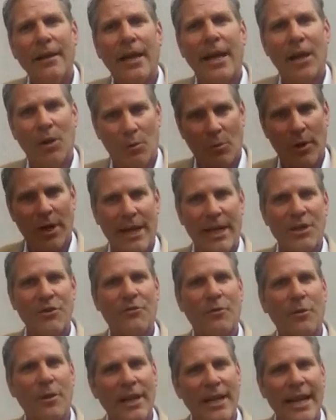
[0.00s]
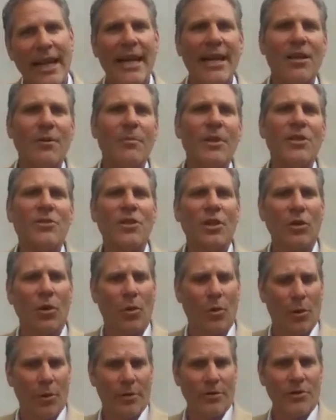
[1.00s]
It reads, "For the kingdom is the
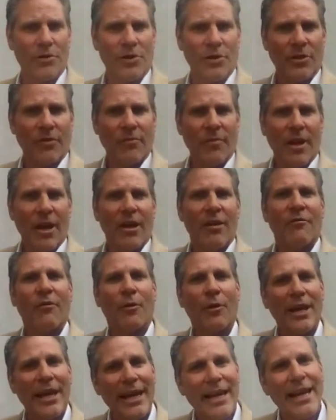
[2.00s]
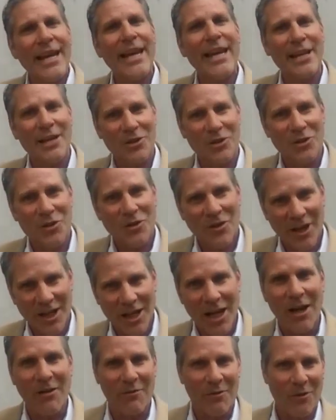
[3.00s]
Lord's, for he is the
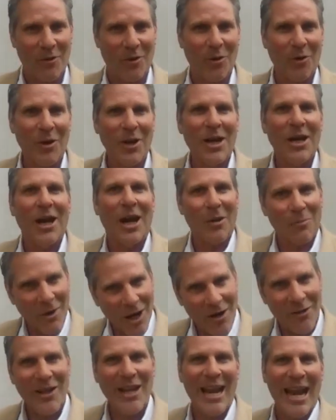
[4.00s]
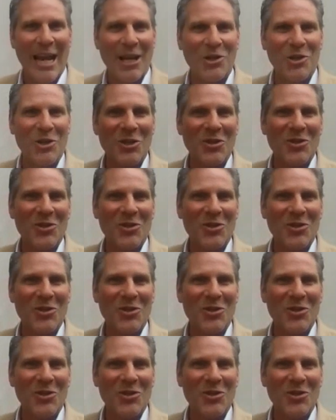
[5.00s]
governor among the nations."